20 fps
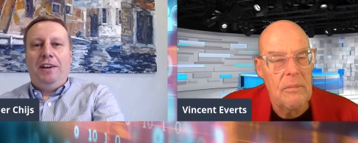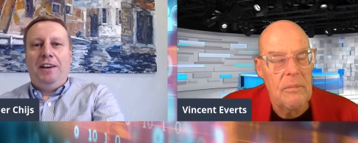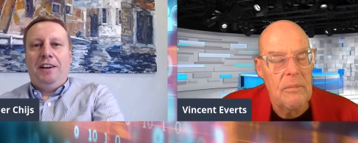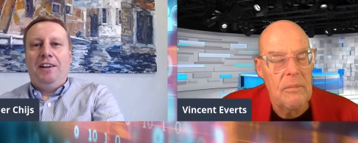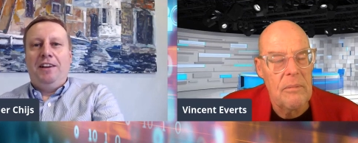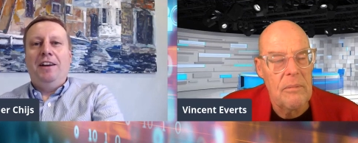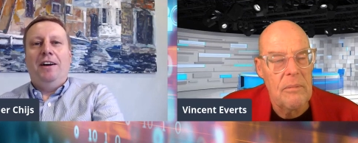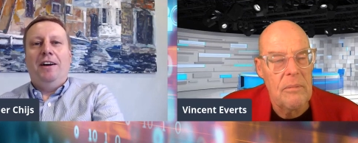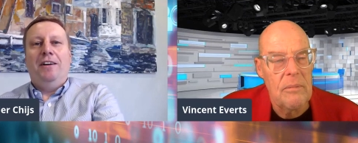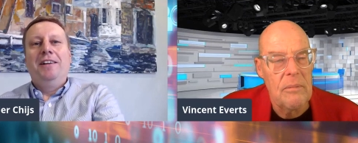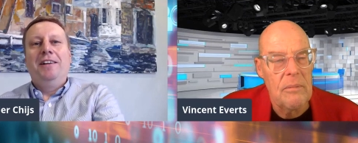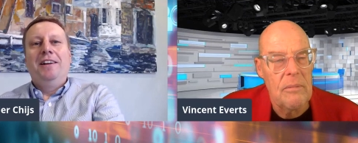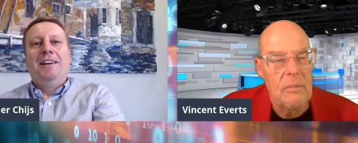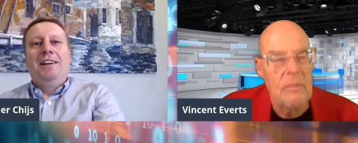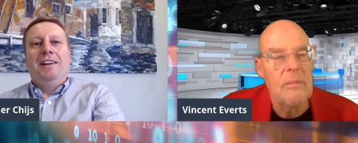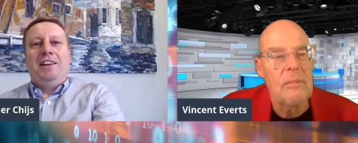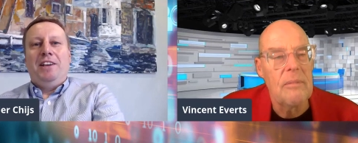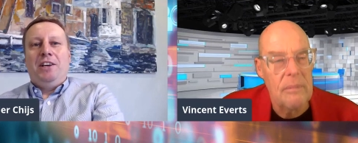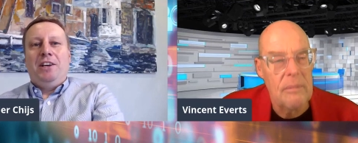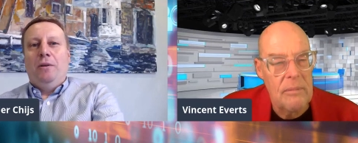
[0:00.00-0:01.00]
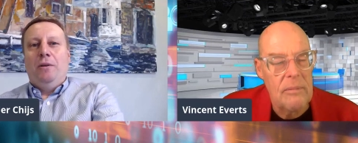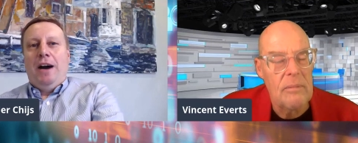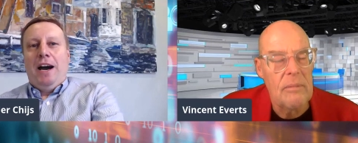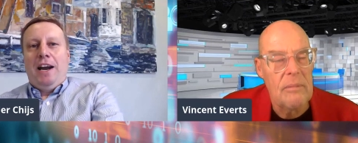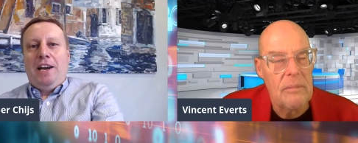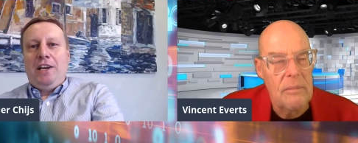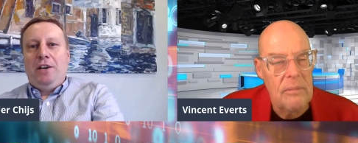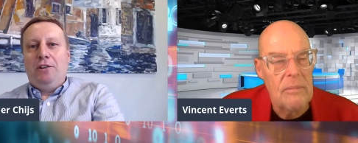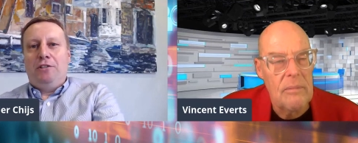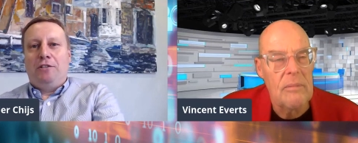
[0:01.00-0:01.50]
Speaker 1: you know the UI, the
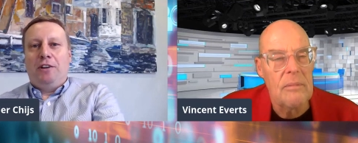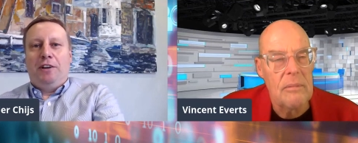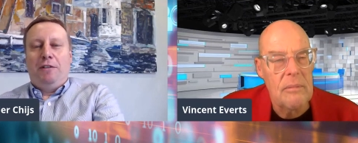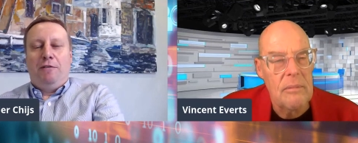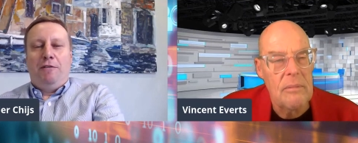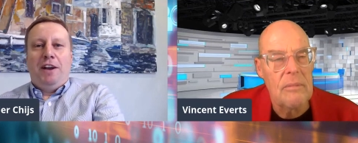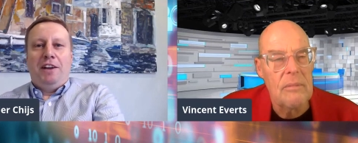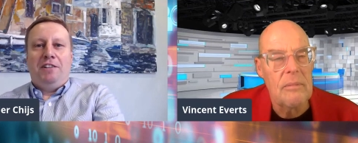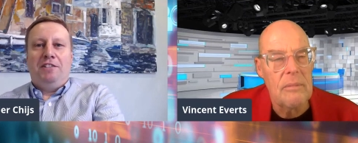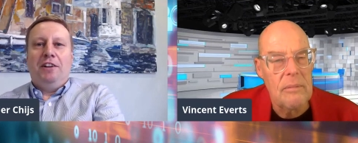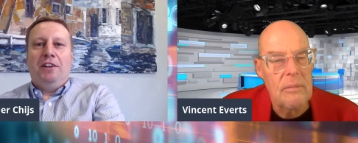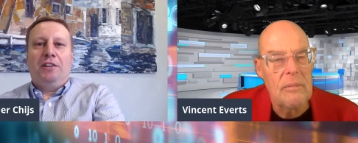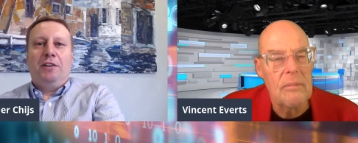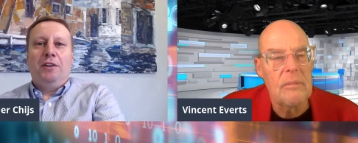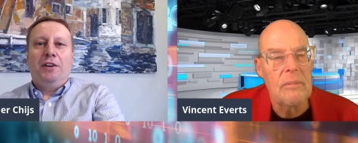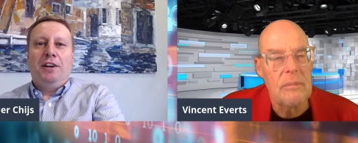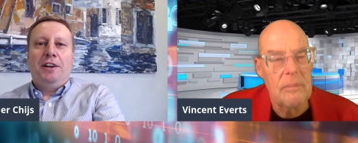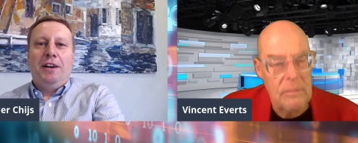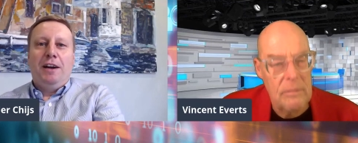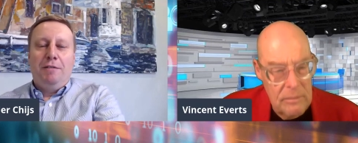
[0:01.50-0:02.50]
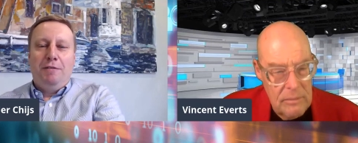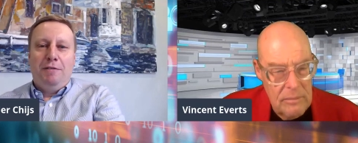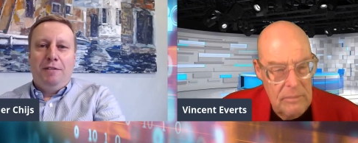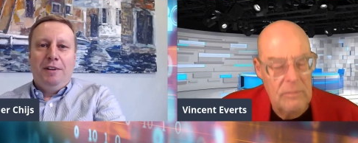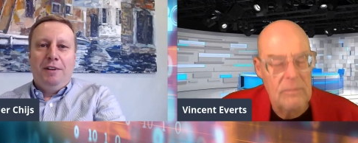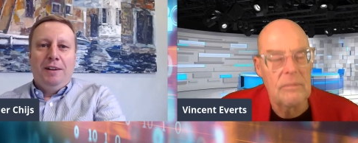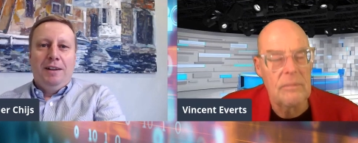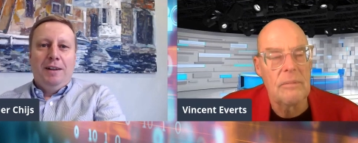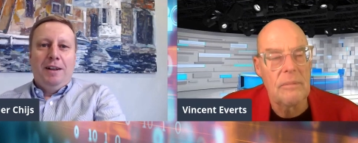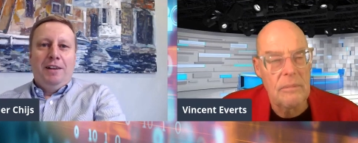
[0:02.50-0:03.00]
user interface, is not good enough.
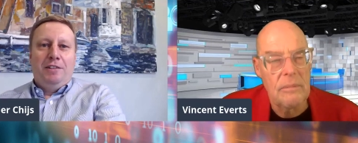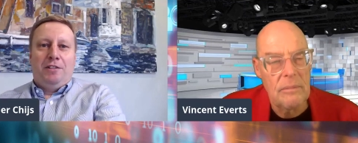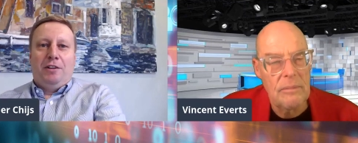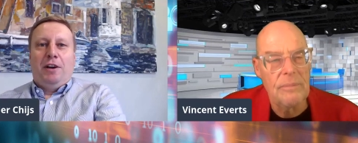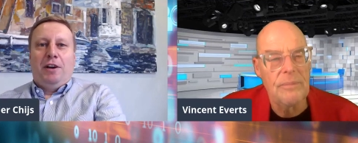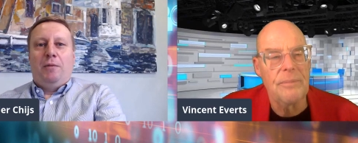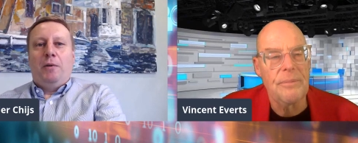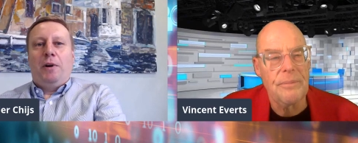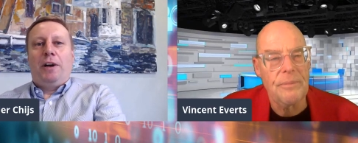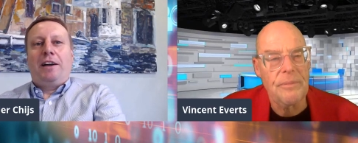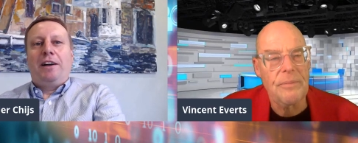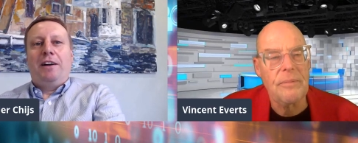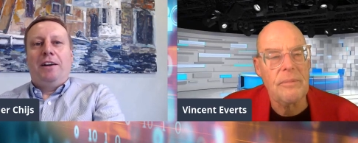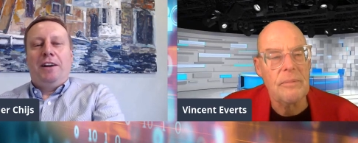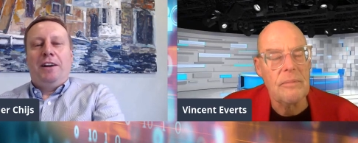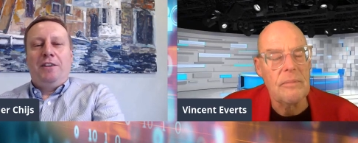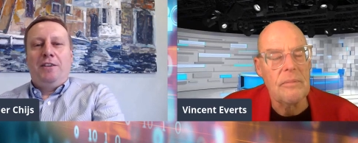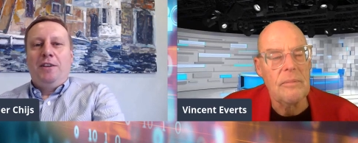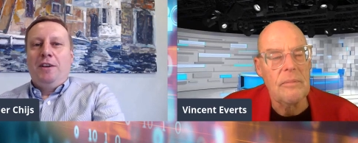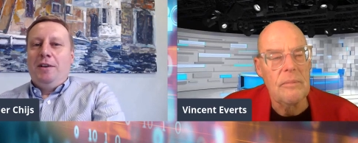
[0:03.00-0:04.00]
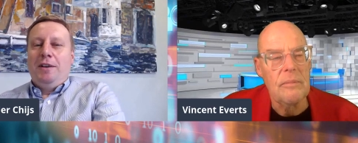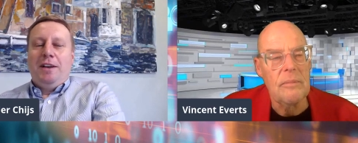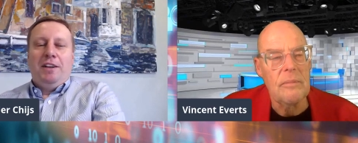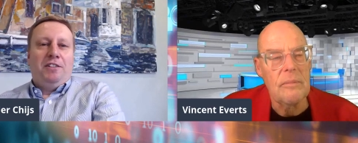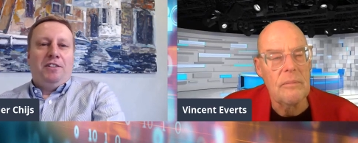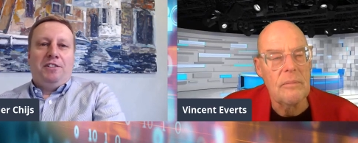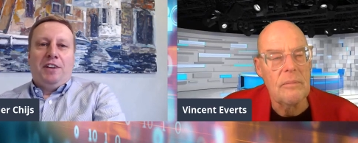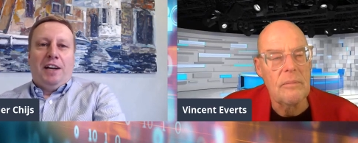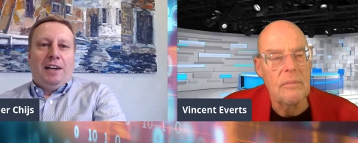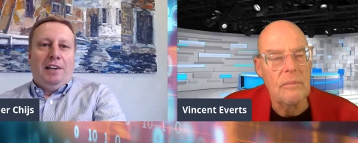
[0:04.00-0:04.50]
So they're working on it. It's
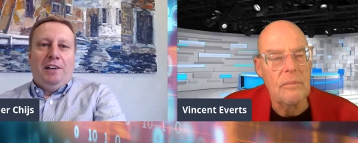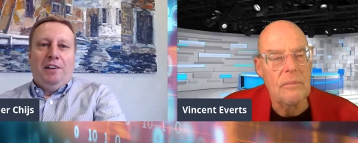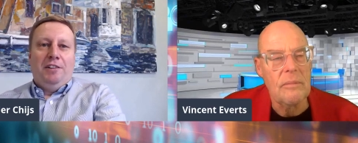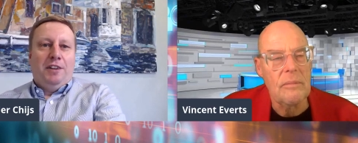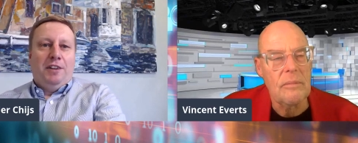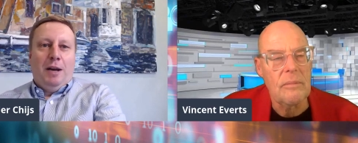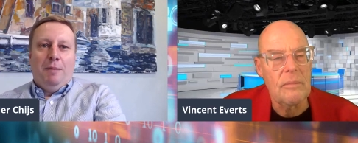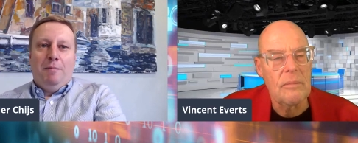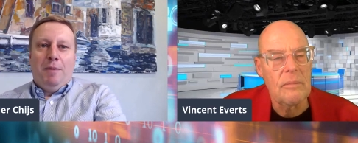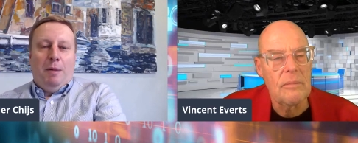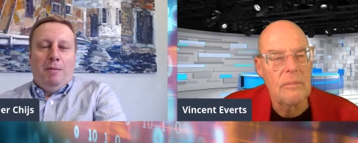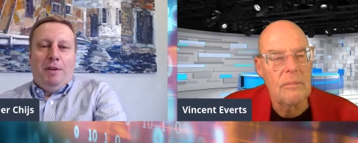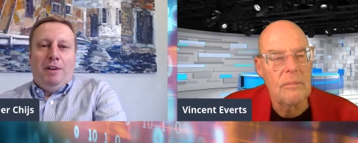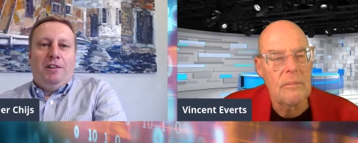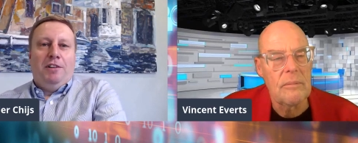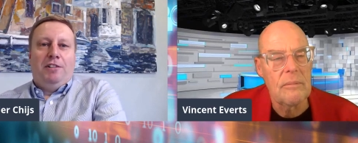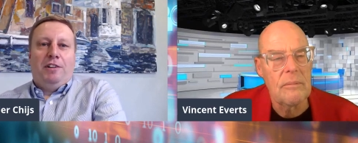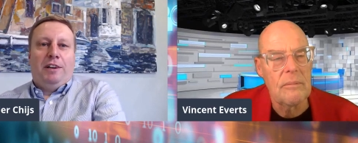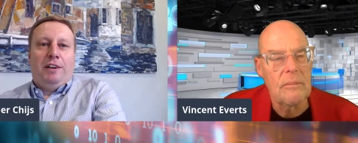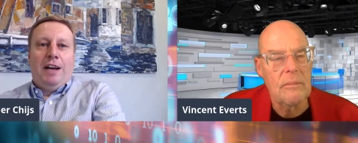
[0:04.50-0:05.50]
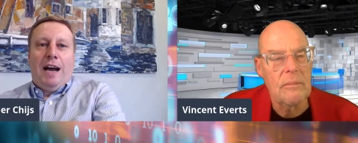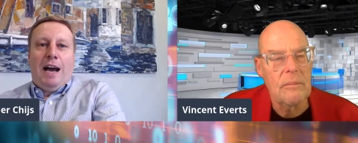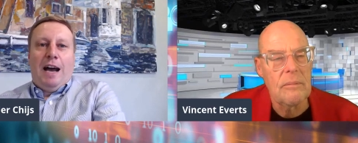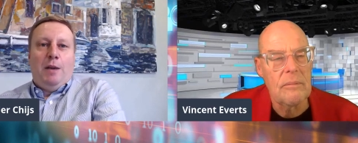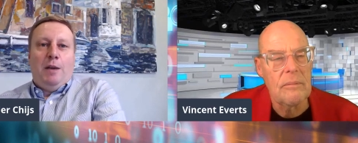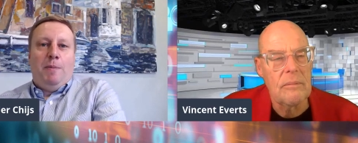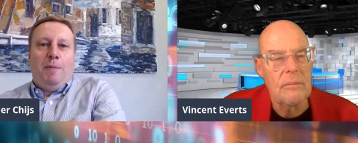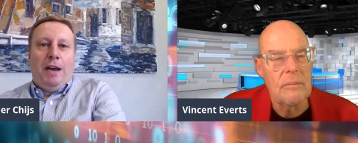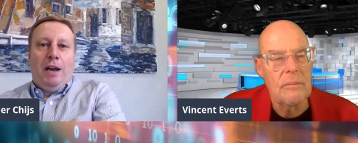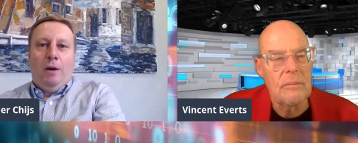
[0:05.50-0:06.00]
exactly the same. I mean, just like
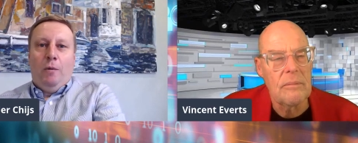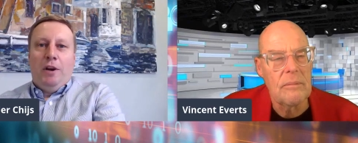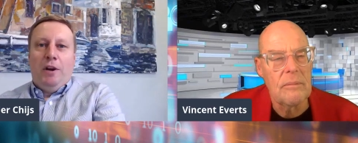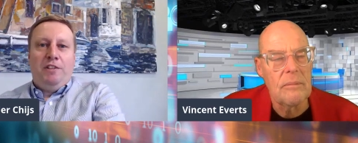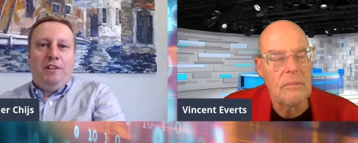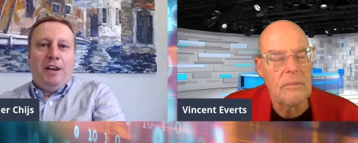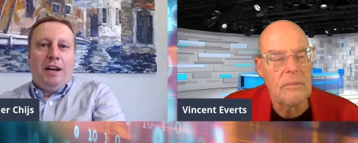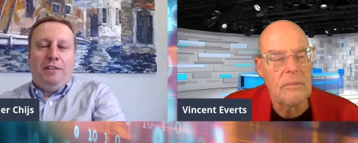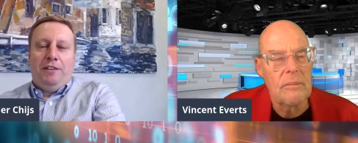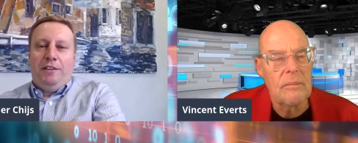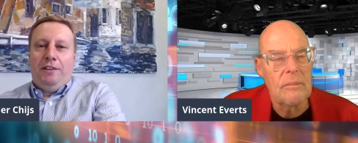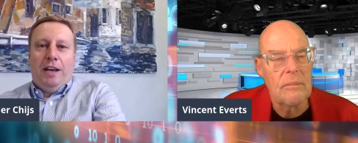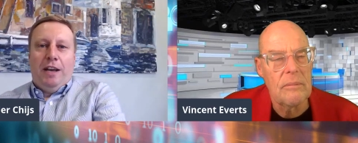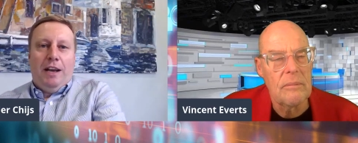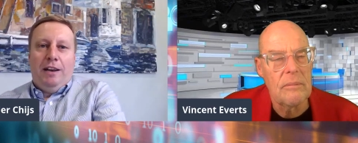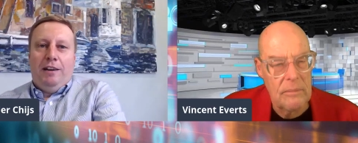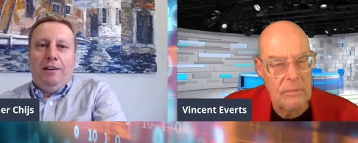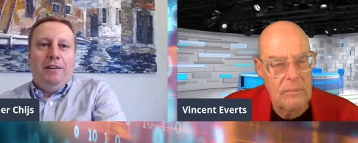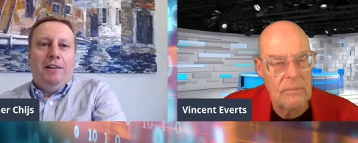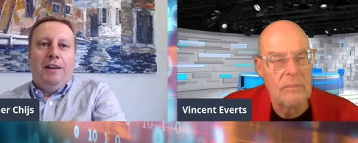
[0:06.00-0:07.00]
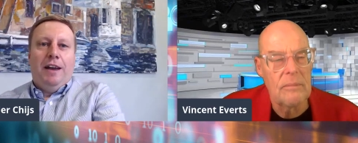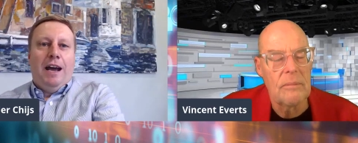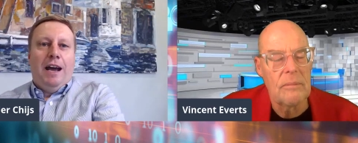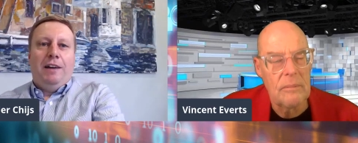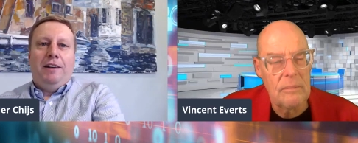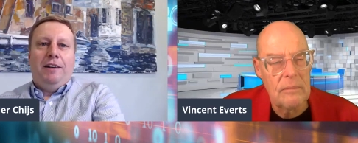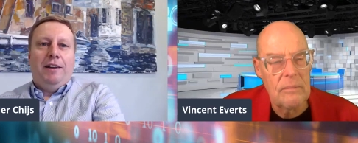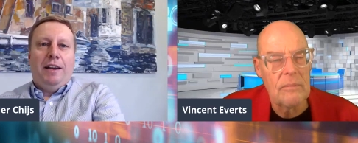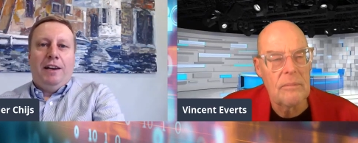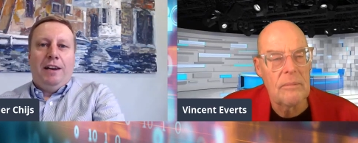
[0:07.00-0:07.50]
Alipay and WeChat, they they
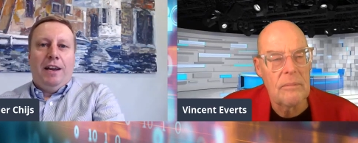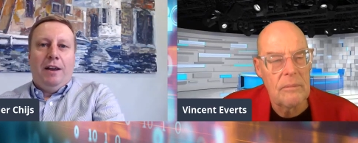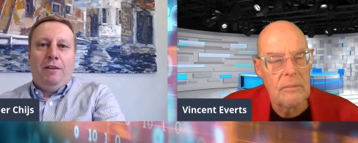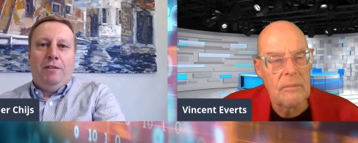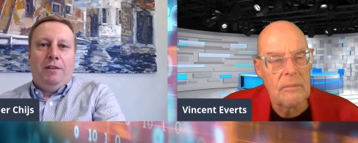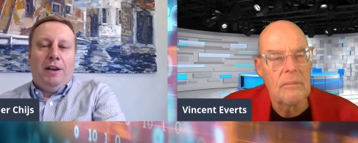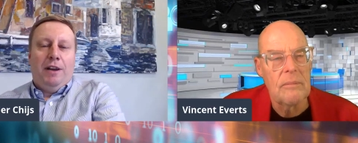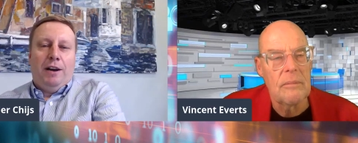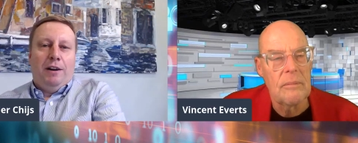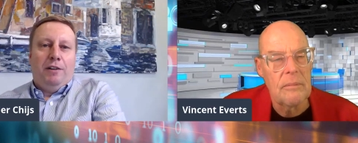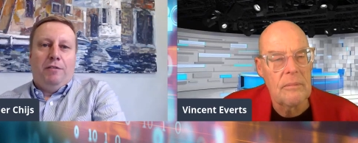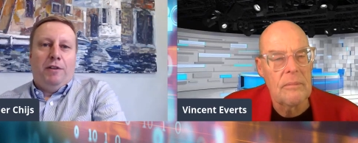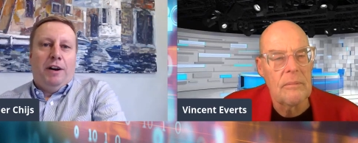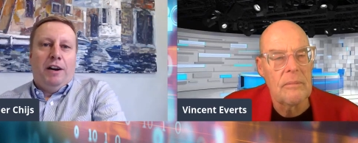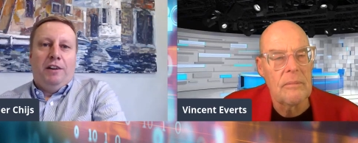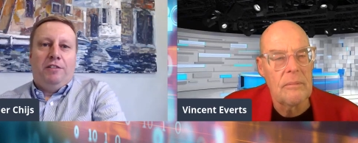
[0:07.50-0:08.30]
they they, they are very